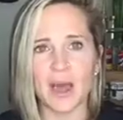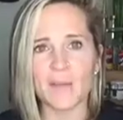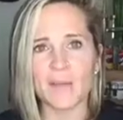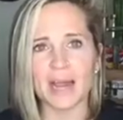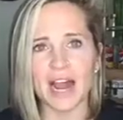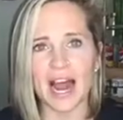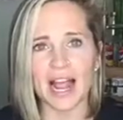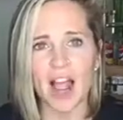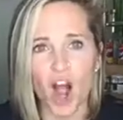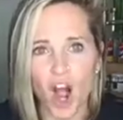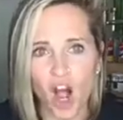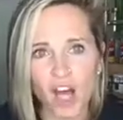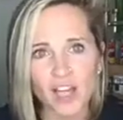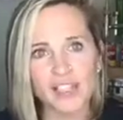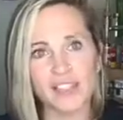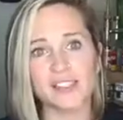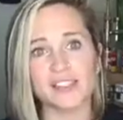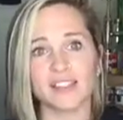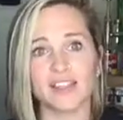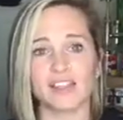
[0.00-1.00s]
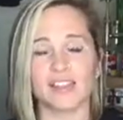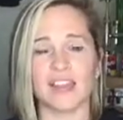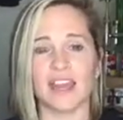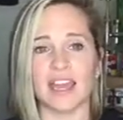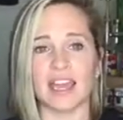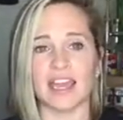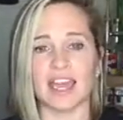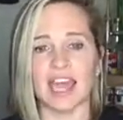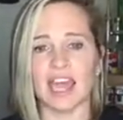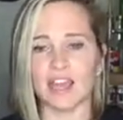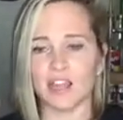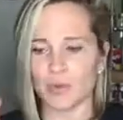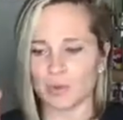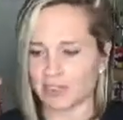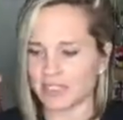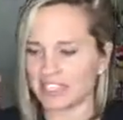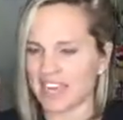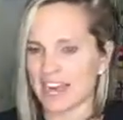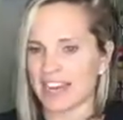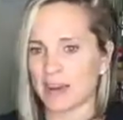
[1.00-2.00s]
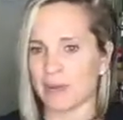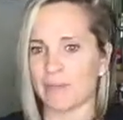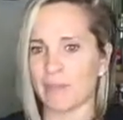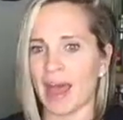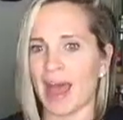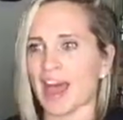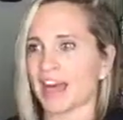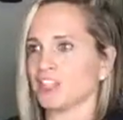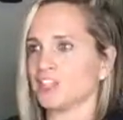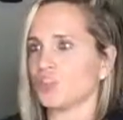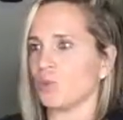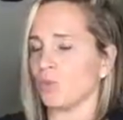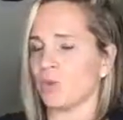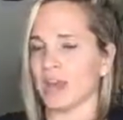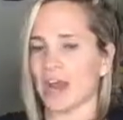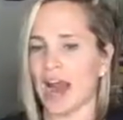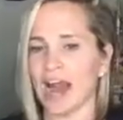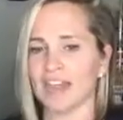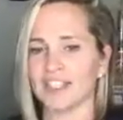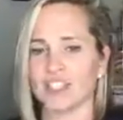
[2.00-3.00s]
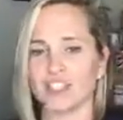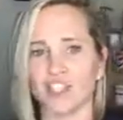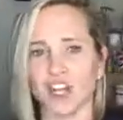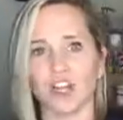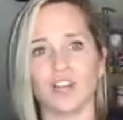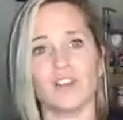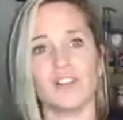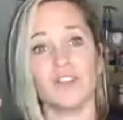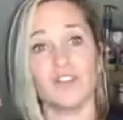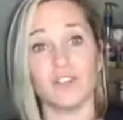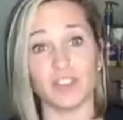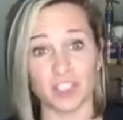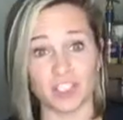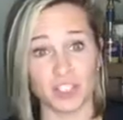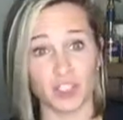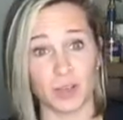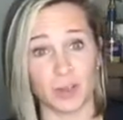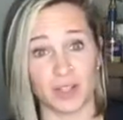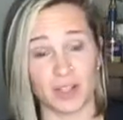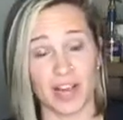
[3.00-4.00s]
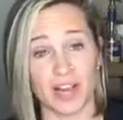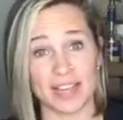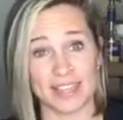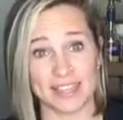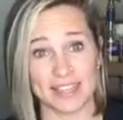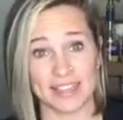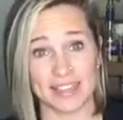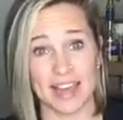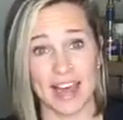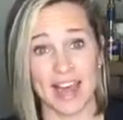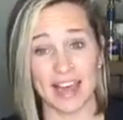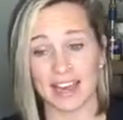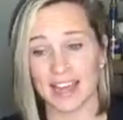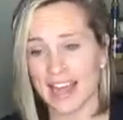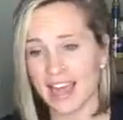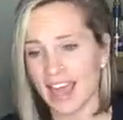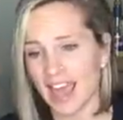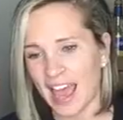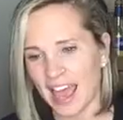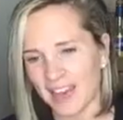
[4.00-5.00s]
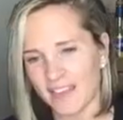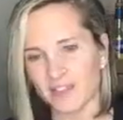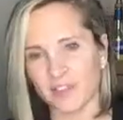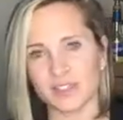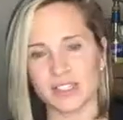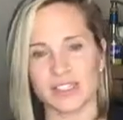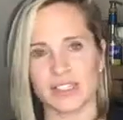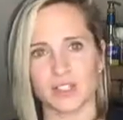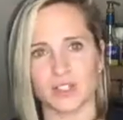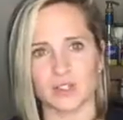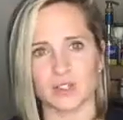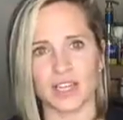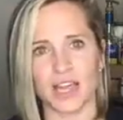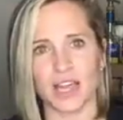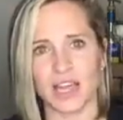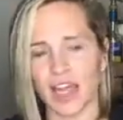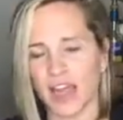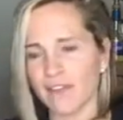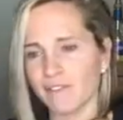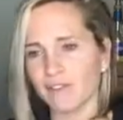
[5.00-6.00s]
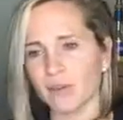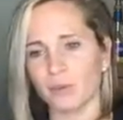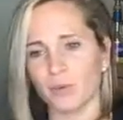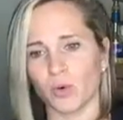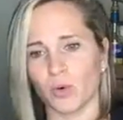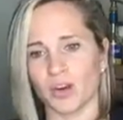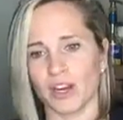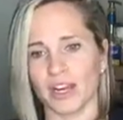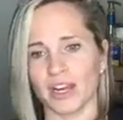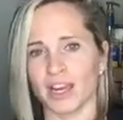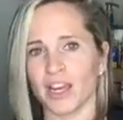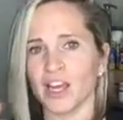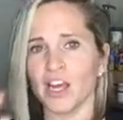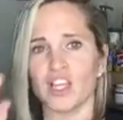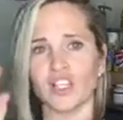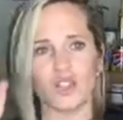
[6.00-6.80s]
but I honestly think it dated back to when I started visualizing that every single day, every morning,